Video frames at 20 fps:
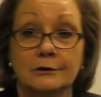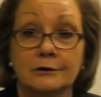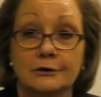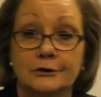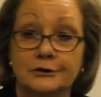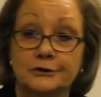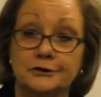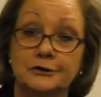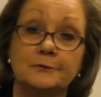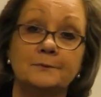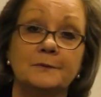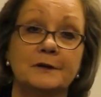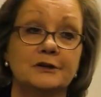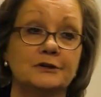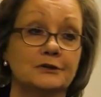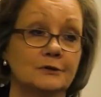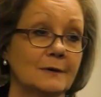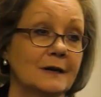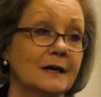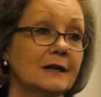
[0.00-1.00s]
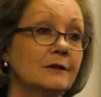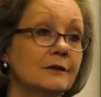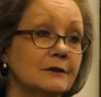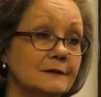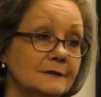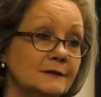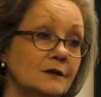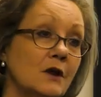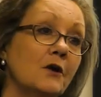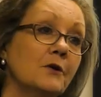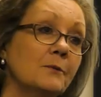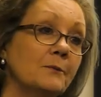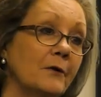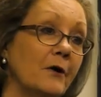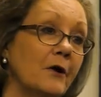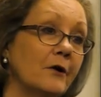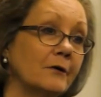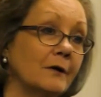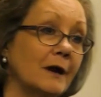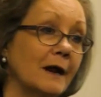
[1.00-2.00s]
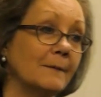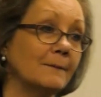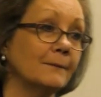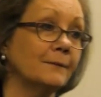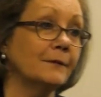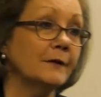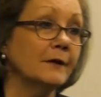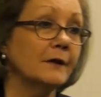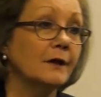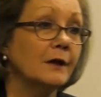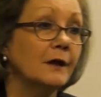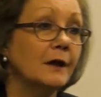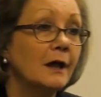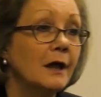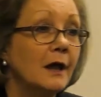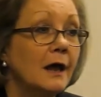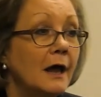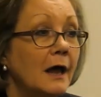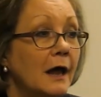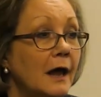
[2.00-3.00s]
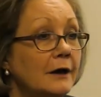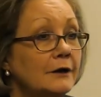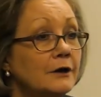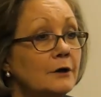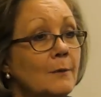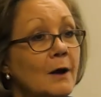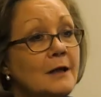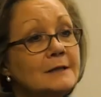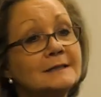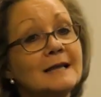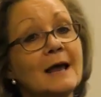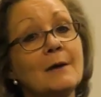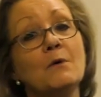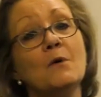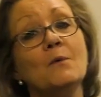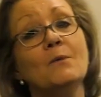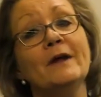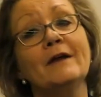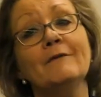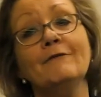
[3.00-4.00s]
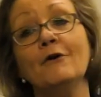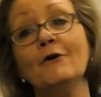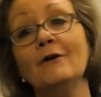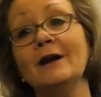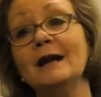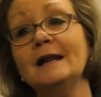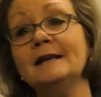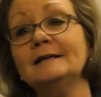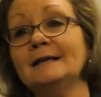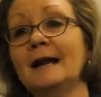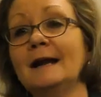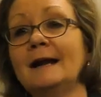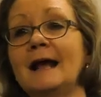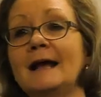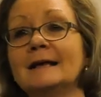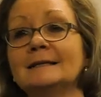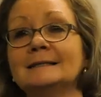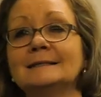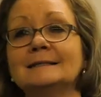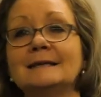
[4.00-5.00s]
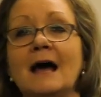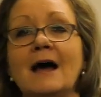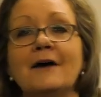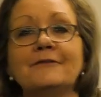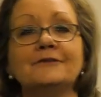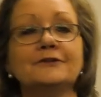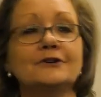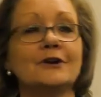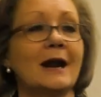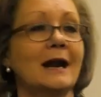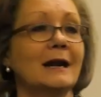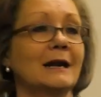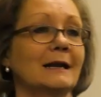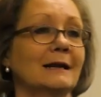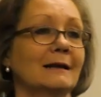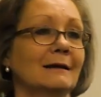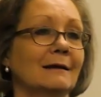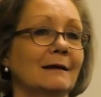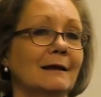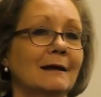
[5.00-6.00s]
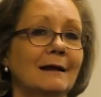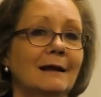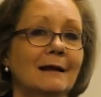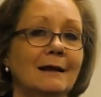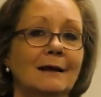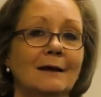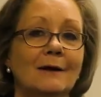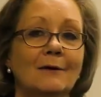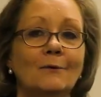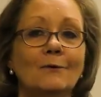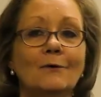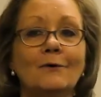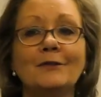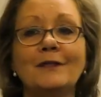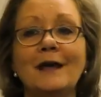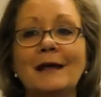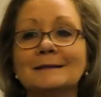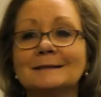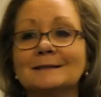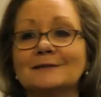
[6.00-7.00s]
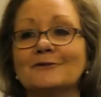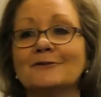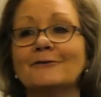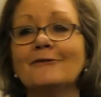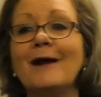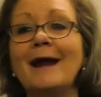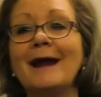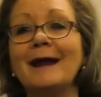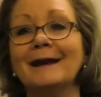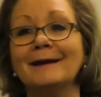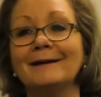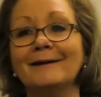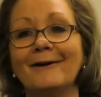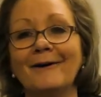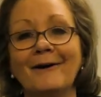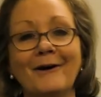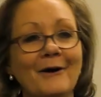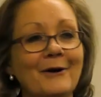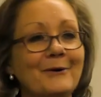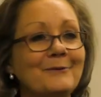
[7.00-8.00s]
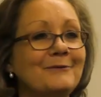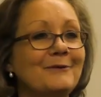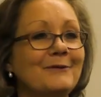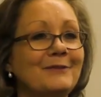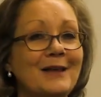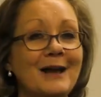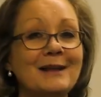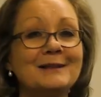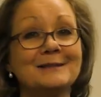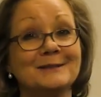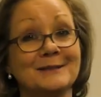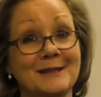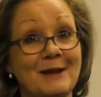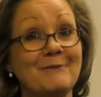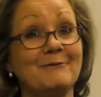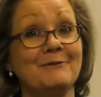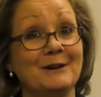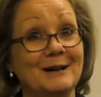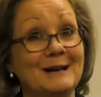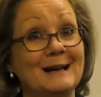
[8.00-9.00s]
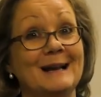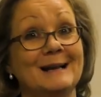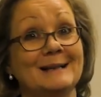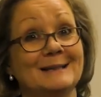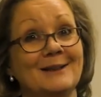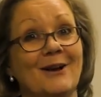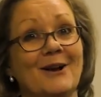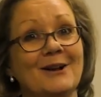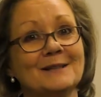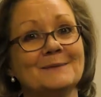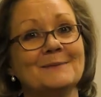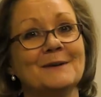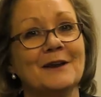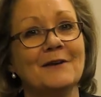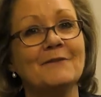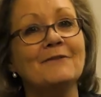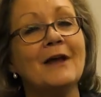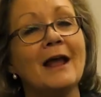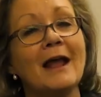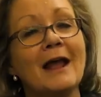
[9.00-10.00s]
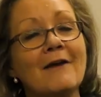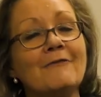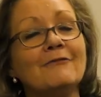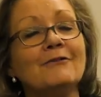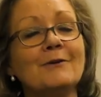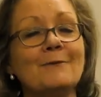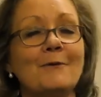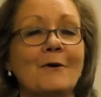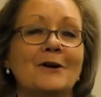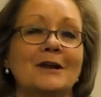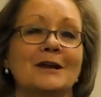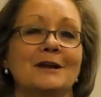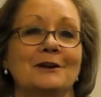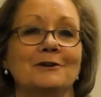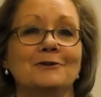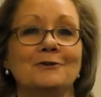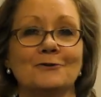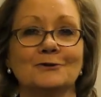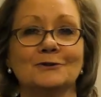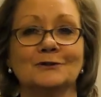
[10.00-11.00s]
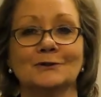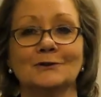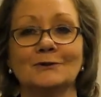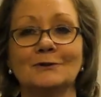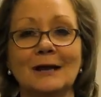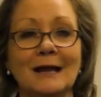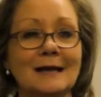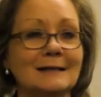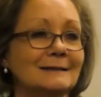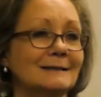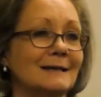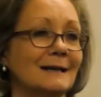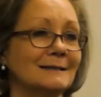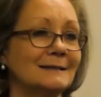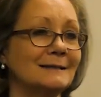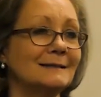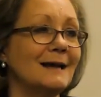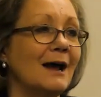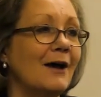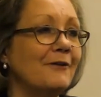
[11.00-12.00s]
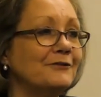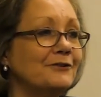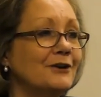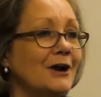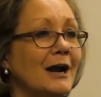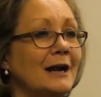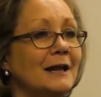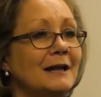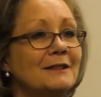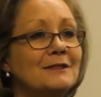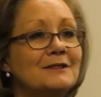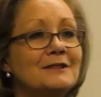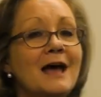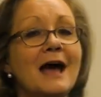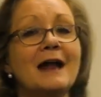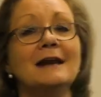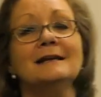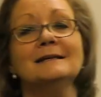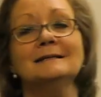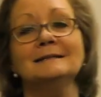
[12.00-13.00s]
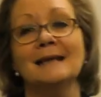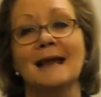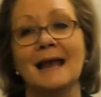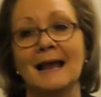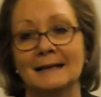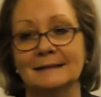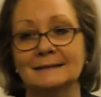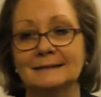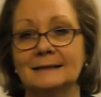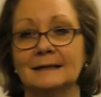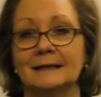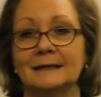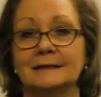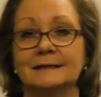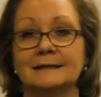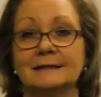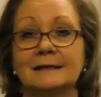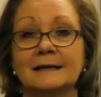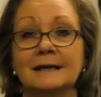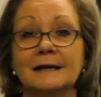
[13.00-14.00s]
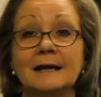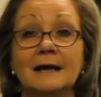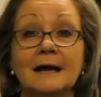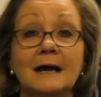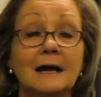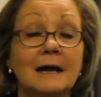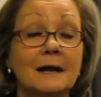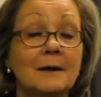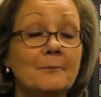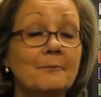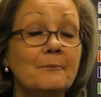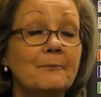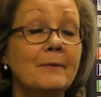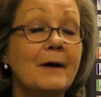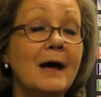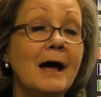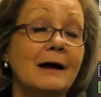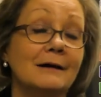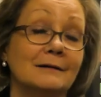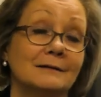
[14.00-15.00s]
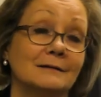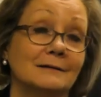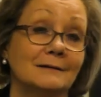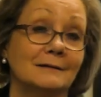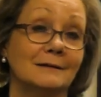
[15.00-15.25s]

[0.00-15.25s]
should be doing the SO program. And you might say, well, we've already done our staff training. Well, that's great. That really excites me. If everybody in your school has done staff training, that is excellent. But